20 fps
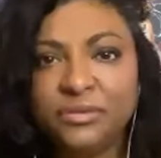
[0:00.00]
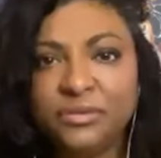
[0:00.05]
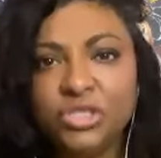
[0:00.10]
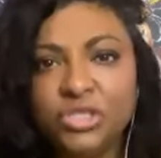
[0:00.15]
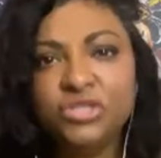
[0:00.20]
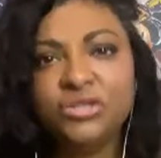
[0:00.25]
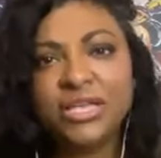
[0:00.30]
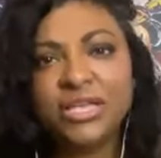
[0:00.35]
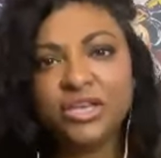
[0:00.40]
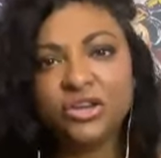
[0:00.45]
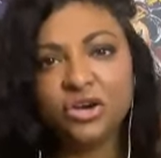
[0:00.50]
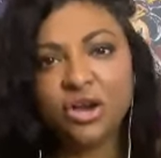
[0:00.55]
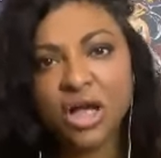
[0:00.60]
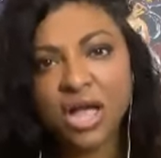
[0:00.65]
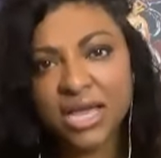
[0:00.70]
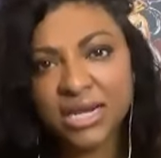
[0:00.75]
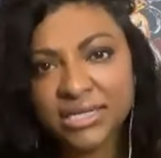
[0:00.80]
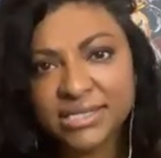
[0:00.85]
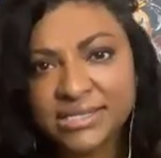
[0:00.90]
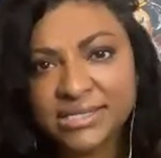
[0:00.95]
Would you like your
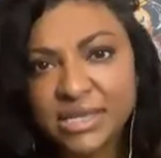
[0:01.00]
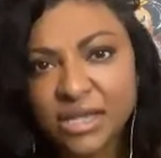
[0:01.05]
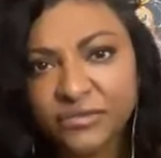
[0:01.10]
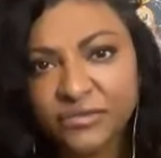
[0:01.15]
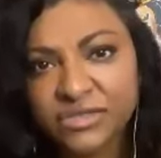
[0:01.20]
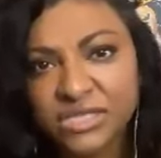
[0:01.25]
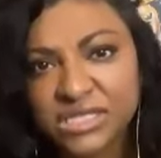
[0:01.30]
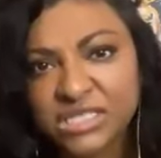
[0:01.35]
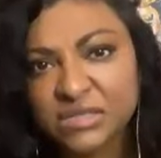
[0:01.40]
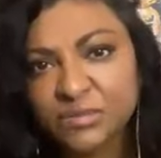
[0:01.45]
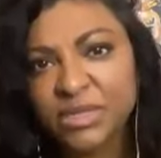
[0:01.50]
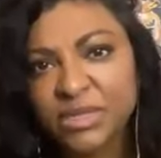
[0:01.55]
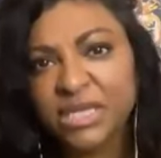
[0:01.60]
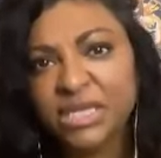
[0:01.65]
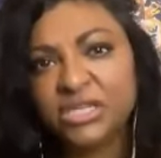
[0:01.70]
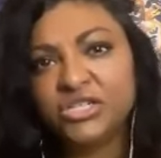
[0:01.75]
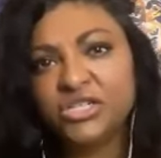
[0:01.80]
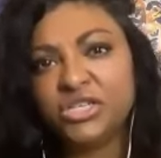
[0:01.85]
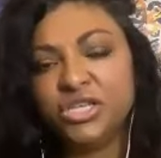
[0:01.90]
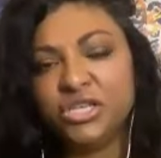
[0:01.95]
highest self to
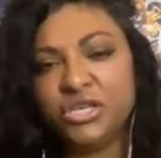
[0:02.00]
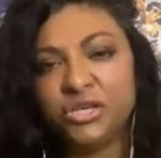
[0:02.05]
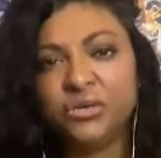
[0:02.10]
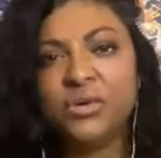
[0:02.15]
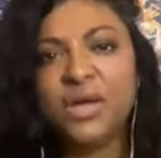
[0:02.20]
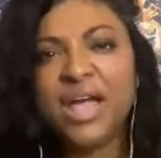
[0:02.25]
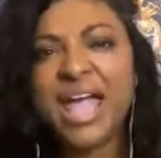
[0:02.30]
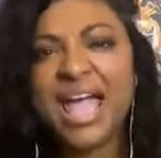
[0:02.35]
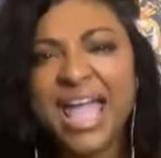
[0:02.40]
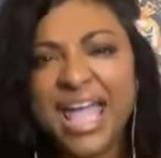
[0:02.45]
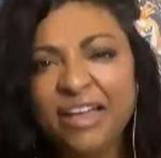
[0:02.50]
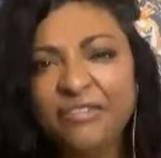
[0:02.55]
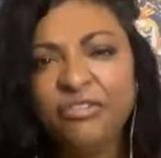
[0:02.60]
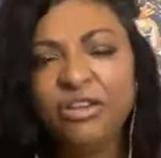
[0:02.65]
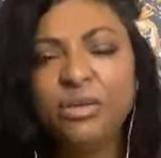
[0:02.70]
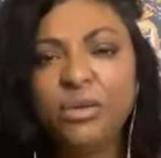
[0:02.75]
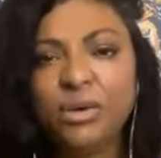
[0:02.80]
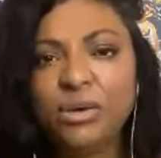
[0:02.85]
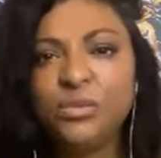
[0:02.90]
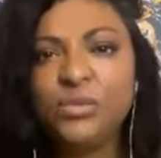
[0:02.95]
speak to you?
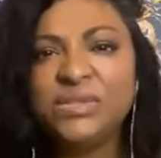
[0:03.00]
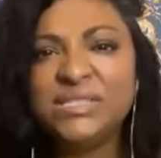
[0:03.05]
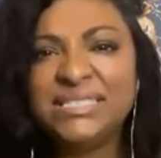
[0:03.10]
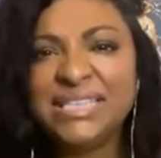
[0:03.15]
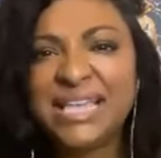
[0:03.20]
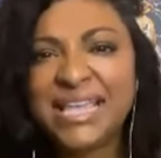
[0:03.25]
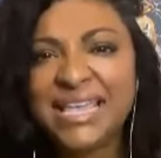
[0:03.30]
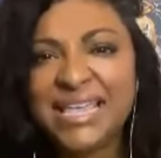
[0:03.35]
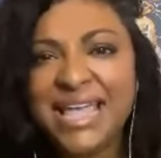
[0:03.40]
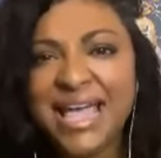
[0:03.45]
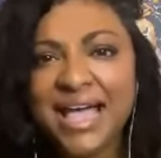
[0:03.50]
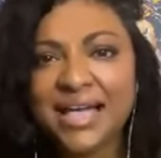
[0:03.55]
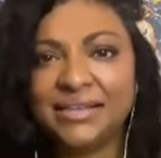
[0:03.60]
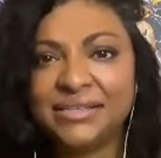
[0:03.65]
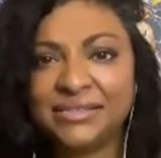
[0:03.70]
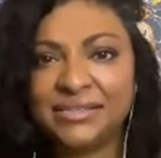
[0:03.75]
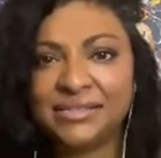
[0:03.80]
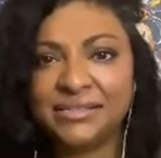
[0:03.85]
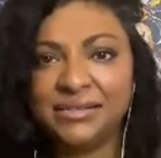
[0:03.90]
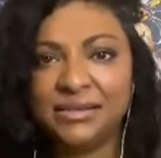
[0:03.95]
Everyone would say yes.